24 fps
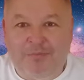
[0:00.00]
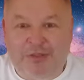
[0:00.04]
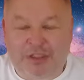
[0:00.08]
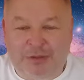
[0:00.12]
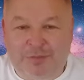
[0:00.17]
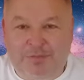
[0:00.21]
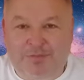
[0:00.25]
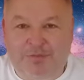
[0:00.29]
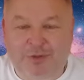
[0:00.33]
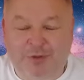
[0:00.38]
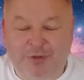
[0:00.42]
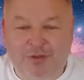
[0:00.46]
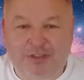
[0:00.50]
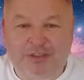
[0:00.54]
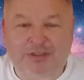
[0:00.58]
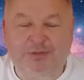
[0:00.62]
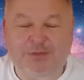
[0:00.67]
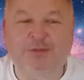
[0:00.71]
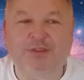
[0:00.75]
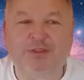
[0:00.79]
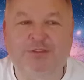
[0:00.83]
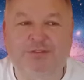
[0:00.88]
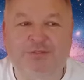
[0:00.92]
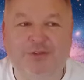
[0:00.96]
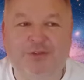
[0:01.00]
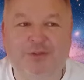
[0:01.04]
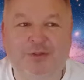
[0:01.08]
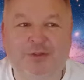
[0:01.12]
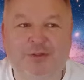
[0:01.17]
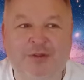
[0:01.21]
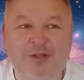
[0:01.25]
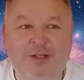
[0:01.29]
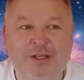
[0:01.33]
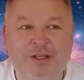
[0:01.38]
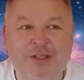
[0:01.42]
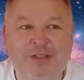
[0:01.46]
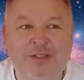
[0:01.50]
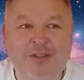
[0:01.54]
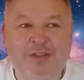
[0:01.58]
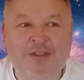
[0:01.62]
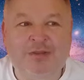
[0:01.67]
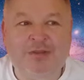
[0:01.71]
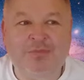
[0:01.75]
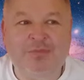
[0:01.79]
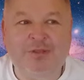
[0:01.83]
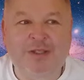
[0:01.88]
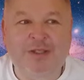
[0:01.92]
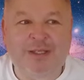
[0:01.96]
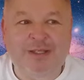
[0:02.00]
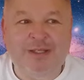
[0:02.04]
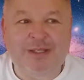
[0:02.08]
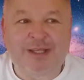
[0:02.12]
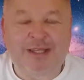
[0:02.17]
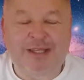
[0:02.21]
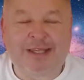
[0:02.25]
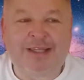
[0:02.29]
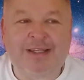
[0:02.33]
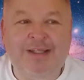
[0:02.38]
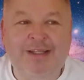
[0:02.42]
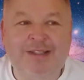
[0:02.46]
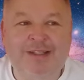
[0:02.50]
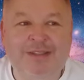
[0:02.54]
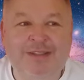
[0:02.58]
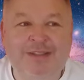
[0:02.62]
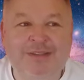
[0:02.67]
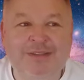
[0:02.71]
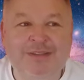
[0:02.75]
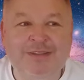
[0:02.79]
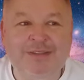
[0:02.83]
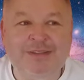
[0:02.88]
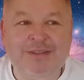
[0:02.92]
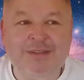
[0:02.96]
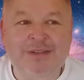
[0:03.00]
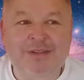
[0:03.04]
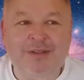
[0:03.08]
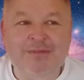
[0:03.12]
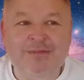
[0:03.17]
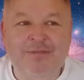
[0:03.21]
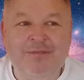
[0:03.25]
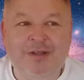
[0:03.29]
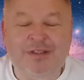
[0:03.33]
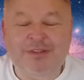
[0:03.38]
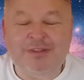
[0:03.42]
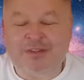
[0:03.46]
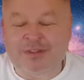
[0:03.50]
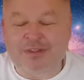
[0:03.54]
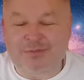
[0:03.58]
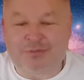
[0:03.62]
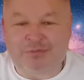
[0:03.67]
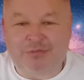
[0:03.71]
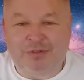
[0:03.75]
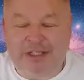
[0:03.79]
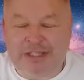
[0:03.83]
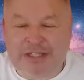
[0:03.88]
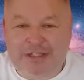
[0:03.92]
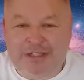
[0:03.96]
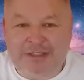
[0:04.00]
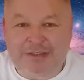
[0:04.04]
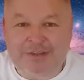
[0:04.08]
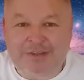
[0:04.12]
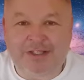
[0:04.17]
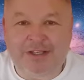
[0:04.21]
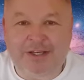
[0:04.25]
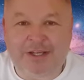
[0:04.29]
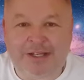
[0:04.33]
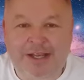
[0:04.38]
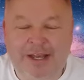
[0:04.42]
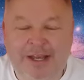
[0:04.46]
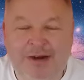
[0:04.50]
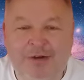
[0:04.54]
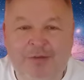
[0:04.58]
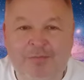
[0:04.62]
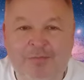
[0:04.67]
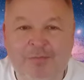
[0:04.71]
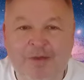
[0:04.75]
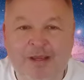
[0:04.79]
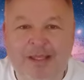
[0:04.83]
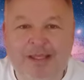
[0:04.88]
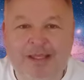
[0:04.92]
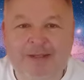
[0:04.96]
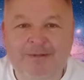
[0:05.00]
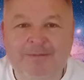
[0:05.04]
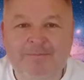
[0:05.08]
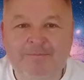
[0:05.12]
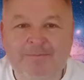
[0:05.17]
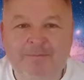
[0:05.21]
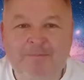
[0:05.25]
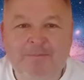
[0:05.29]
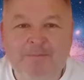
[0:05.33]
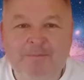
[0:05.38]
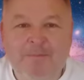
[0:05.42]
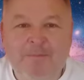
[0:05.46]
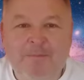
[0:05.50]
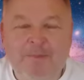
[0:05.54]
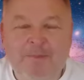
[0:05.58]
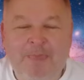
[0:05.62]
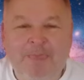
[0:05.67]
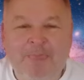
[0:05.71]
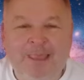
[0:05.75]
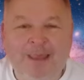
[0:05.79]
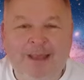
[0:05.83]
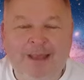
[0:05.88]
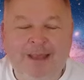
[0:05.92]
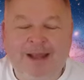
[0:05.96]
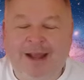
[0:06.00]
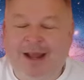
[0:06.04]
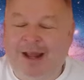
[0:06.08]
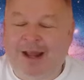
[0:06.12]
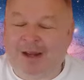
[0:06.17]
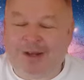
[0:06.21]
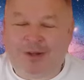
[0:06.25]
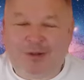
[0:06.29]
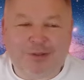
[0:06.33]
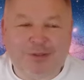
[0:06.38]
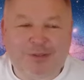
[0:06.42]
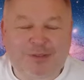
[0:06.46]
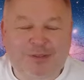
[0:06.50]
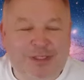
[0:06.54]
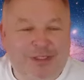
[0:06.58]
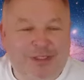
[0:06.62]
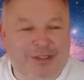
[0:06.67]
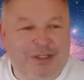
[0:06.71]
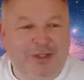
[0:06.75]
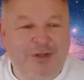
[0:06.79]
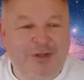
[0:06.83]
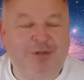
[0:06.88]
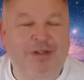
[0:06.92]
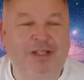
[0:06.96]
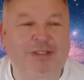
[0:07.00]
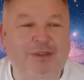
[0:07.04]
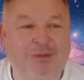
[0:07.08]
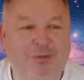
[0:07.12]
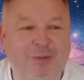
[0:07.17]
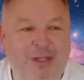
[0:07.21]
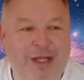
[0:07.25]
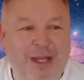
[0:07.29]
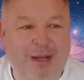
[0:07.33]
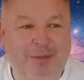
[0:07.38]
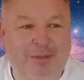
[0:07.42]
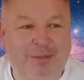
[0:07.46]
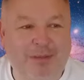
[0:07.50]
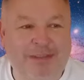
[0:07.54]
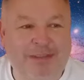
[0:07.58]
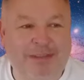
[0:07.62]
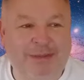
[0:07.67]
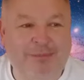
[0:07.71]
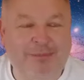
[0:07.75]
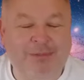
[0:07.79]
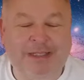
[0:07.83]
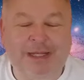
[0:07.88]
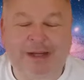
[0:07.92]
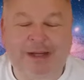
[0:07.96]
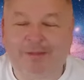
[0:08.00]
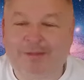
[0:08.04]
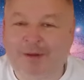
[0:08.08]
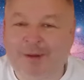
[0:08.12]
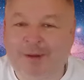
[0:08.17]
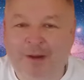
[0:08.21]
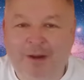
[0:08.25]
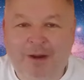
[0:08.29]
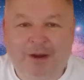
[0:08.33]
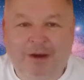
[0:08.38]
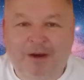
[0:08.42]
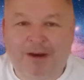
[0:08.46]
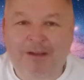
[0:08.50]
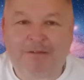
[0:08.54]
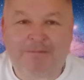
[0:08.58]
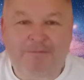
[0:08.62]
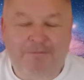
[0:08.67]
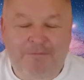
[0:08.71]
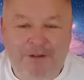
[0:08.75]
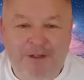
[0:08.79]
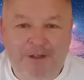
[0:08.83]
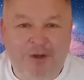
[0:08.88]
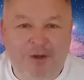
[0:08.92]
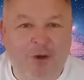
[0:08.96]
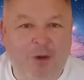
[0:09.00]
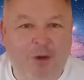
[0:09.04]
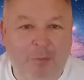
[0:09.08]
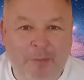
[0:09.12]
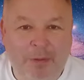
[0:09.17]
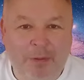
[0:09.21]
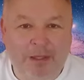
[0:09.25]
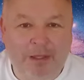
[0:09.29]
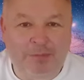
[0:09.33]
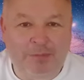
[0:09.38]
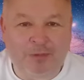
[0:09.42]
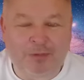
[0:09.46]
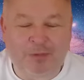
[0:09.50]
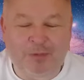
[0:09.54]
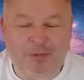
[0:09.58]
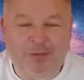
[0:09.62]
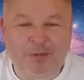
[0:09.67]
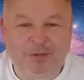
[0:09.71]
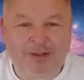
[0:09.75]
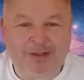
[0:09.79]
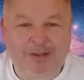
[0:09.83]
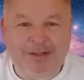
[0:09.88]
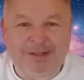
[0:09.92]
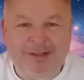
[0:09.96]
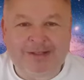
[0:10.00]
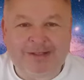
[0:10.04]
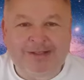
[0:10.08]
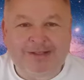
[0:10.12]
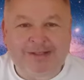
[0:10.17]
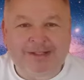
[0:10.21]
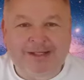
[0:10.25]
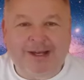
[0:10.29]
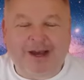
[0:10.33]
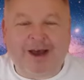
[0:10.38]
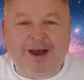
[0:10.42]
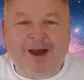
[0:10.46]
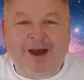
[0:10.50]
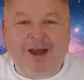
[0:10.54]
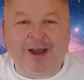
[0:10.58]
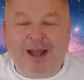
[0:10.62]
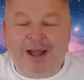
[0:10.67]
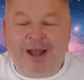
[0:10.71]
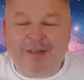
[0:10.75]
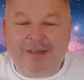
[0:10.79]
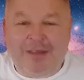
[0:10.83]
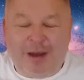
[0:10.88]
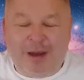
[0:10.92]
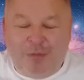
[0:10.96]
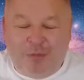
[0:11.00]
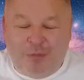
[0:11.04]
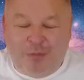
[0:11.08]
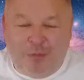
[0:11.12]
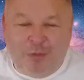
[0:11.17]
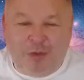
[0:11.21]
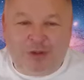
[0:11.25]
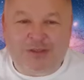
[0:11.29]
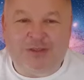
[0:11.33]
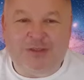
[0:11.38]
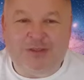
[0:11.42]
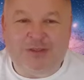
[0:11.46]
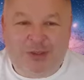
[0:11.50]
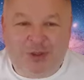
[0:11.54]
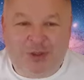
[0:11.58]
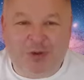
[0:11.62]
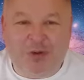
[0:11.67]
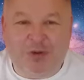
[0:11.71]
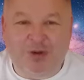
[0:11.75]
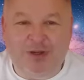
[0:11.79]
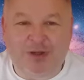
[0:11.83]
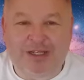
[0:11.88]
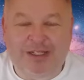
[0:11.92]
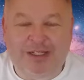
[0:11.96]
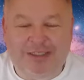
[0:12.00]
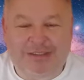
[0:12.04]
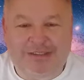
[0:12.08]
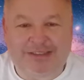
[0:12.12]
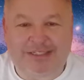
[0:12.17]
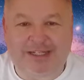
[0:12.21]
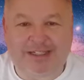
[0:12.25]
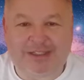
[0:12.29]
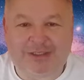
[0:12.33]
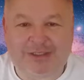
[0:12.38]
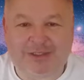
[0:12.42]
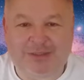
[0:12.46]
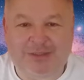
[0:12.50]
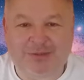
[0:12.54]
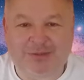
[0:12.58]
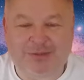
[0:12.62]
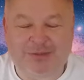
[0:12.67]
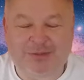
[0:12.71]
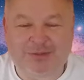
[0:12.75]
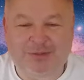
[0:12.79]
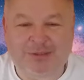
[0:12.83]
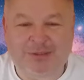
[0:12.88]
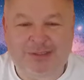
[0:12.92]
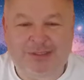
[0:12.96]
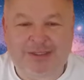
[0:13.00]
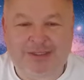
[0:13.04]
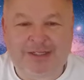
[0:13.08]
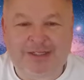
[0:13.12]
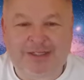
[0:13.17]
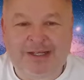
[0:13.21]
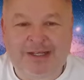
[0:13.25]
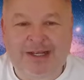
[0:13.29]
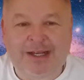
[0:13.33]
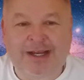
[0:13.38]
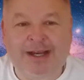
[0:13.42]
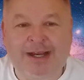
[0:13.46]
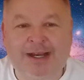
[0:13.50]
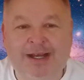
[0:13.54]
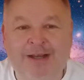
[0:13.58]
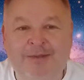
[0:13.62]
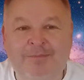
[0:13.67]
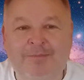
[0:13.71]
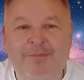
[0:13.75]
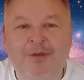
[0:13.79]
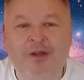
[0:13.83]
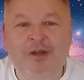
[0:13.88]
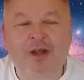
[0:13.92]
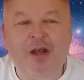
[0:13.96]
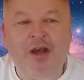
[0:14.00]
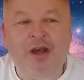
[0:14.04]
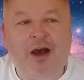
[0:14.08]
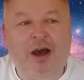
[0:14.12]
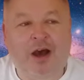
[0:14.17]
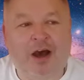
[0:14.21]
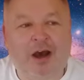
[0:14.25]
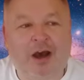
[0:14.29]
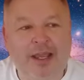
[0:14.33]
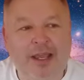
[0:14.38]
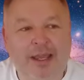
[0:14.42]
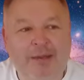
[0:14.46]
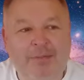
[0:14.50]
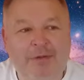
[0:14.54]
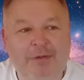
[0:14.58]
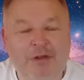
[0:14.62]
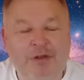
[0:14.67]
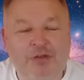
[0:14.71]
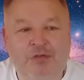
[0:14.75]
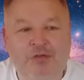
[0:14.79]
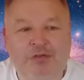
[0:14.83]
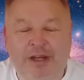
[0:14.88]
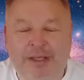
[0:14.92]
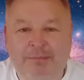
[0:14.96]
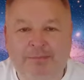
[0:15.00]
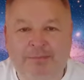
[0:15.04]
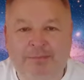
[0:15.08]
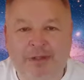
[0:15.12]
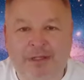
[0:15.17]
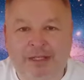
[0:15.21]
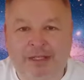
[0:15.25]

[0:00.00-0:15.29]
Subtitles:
just before Christmas for some healers and some readers that had helped me. And of course, I knew this would happen deep down. I forgot people, and that was not intentional. I am a great